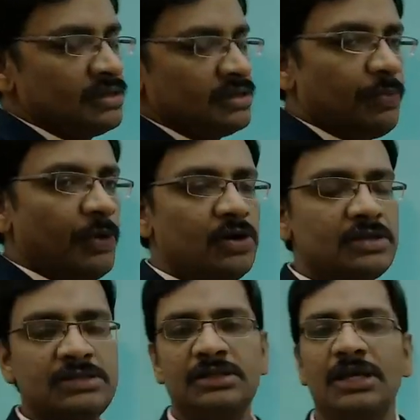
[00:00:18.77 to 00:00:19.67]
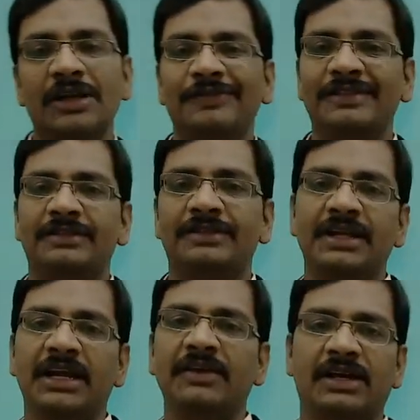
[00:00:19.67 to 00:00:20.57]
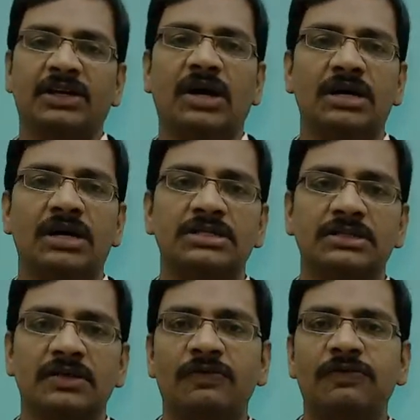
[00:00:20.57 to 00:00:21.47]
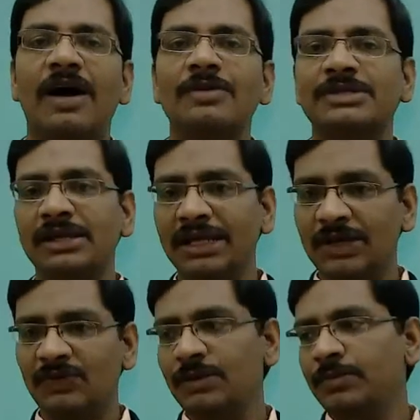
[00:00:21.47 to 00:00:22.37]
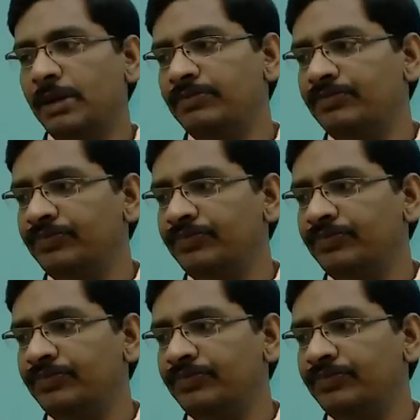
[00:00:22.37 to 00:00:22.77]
suppose if three vectors forms an equilibrium,